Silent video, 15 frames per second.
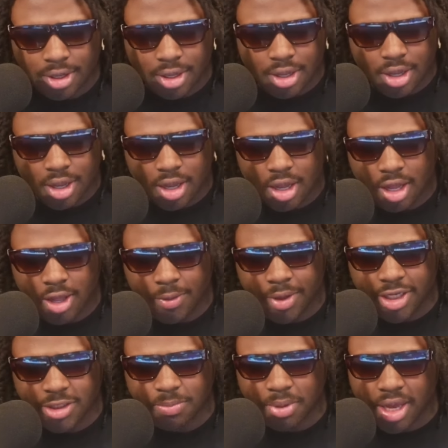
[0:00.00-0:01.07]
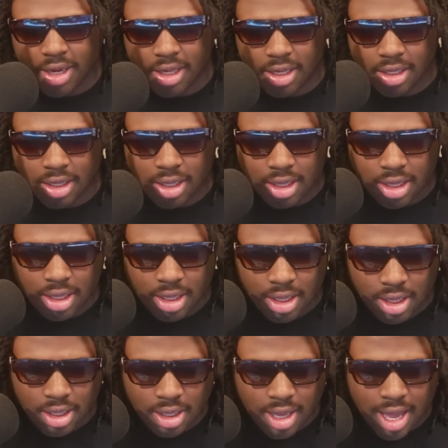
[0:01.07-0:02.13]
explaining
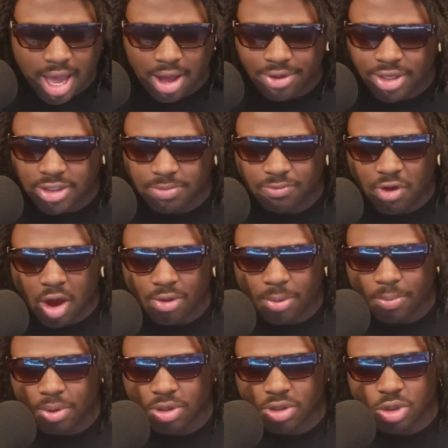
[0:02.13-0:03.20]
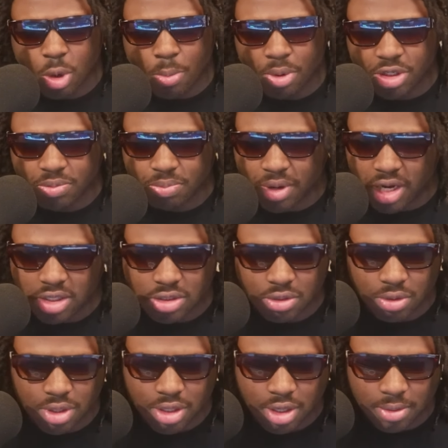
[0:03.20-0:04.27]
how his father put so much pressure on
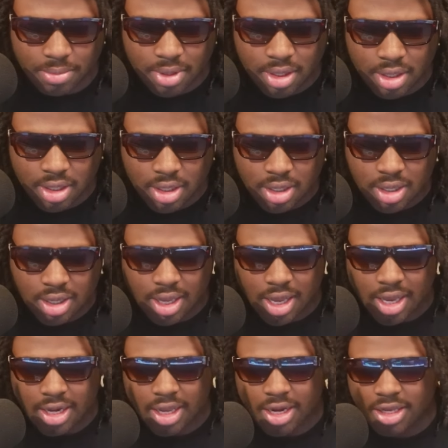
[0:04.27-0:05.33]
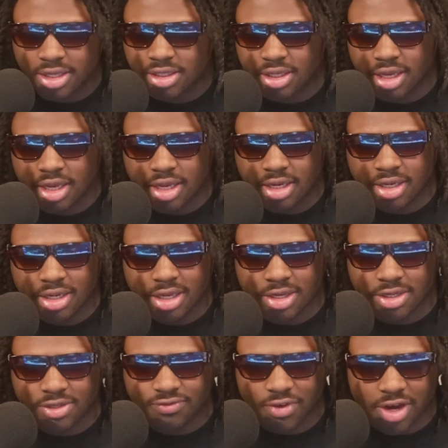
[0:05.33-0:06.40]
him, and it
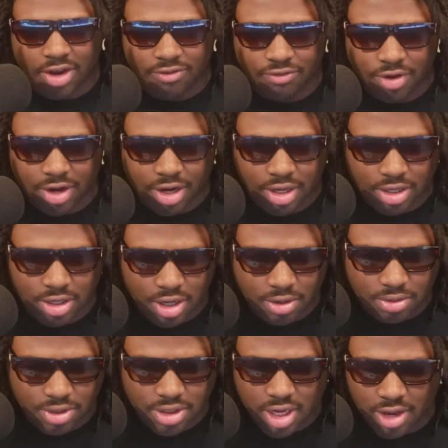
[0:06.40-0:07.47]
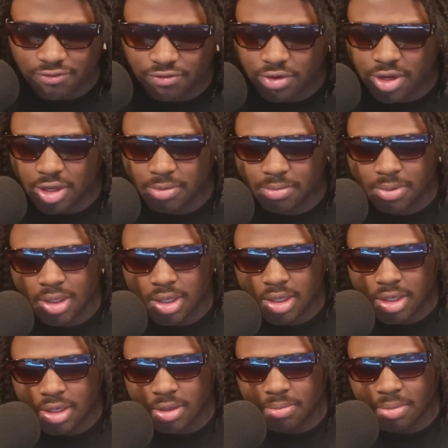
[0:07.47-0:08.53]
is very, very, you know, tough for him,
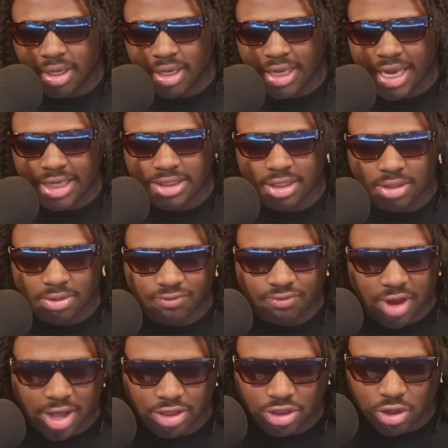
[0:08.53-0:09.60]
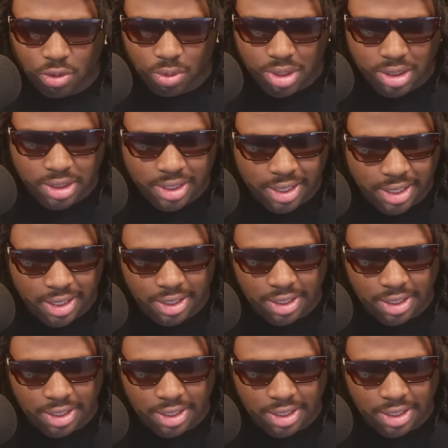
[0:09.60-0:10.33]
but he has to fight through it and